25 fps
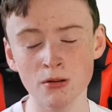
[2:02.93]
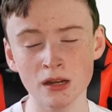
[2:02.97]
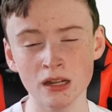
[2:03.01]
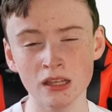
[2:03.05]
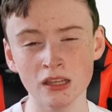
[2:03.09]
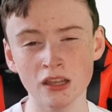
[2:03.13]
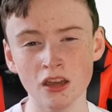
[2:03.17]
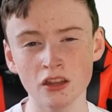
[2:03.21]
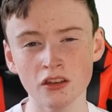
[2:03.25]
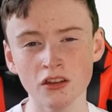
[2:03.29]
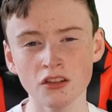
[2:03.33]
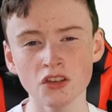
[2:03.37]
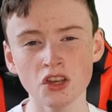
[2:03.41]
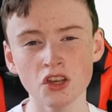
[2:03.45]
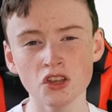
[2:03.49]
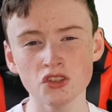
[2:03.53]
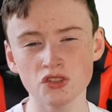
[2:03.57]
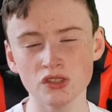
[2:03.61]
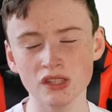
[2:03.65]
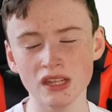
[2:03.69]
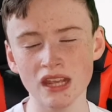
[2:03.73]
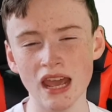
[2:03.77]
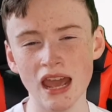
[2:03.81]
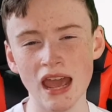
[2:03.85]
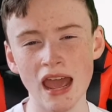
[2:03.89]
pretty good.
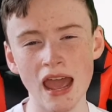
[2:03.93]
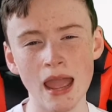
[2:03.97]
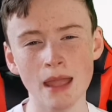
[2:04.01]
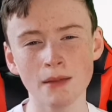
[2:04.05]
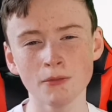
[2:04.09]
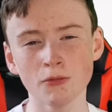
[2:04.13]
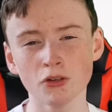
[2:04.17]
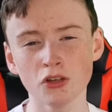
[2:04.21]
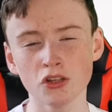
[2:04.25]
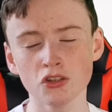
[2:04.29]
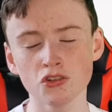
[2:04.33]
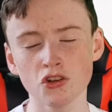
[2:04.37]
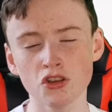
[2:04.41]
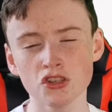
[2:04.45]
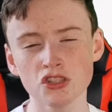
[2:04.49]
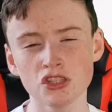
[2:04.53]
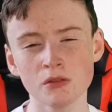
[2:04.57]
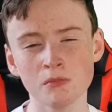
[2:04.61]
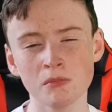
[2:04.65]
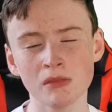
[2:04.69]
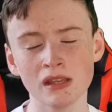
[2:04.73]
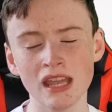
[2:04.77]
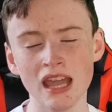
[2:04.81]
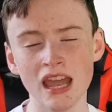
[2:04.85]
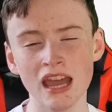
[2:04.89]
So yeah, I'm going to trust
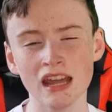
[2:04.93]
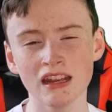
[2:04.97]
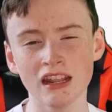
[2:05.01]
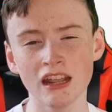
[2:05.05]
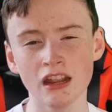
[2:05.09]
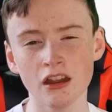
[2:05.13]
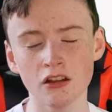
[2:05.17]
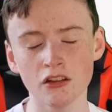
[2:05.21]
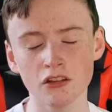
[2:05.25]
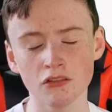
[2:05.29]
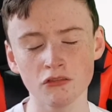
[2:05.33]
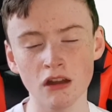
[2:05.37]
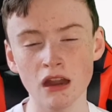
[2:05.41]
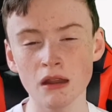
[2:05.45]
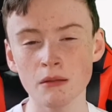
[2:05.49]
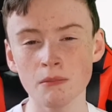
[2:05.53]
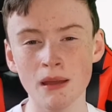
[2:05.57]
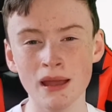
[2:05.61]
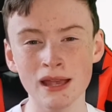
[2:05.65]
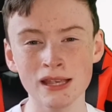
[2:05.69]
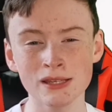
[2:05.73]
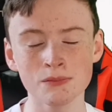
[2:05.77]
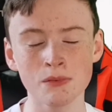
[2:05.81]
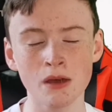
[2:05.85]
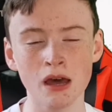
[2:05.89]
him again here in the right
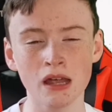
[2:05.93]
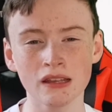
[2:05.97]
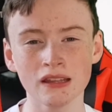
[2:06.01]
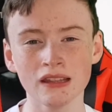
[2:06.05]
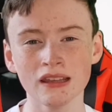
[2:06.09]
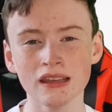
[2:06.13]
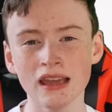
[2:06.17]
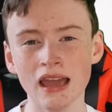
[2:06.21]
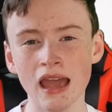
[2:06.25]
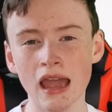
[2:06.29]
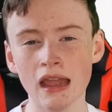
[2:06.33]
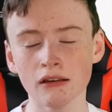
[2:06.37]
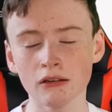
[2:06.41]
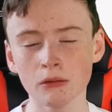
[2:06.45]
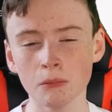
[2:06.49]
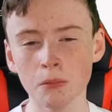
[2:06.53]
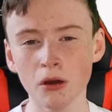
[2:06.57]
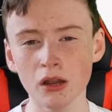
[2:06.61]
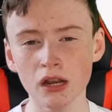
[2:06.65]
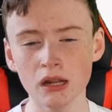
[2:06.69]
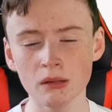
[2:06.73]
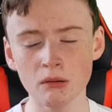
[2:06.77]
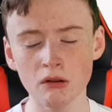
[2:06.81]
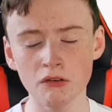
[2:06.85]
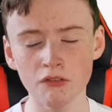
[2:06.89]
back spot. I'm going to
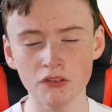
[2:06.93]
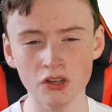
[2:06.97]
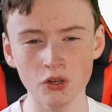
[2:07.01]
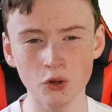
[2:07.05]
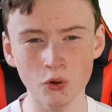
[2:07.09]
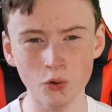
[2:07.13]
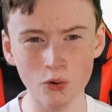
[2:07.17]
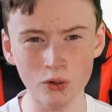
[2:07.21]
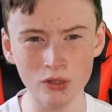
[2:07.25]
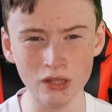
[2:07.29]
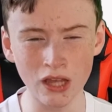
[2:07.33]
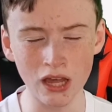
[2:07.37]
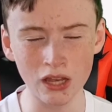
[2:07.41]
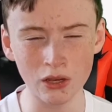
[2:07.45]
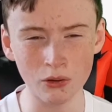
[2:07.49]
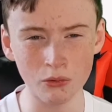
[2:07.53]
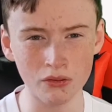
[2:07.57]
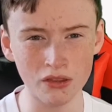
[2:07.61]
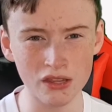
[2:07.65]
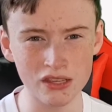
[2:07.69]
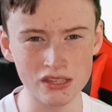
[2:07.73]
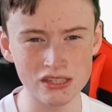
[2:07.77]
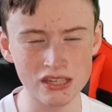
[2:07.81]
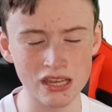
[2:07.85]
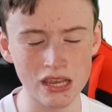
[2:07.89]
put him over Diogo Dalot
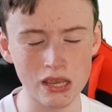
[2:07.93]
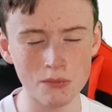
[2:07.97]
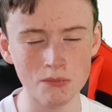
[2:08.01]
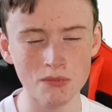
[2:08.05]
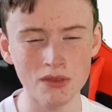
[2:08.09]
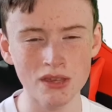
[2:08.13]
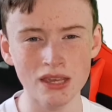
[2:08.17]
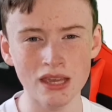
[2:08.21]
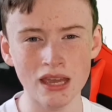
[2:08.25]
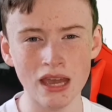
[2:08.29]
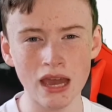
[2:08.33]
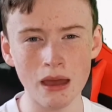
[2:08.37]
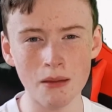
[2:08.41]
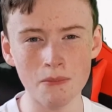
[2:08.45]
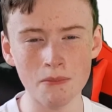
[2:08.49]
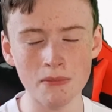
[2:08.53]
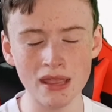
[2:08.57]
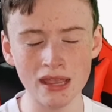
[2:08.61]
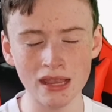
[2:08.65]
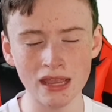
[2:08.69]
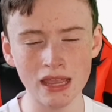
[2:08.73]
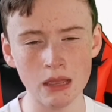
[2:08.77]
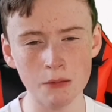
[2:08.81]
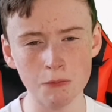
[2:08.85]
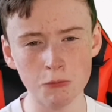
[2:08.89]
in this game and
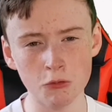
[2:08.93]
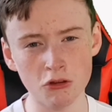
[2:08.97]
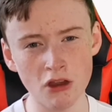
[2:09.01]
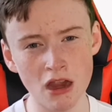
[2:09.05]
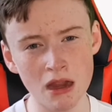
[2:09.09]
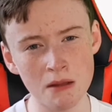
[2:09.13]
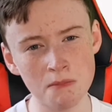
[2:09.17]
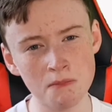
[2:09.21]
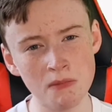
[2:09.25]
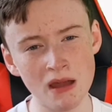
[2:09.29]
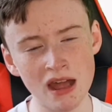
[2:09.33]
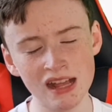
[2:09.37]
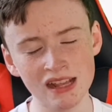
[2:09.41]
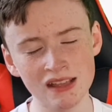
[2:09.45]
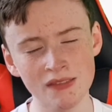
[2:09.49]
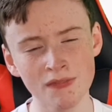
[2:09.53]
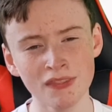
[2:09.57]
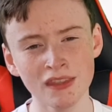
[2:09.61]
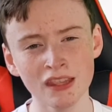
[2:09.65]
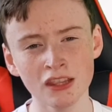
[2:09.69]
make him the right back.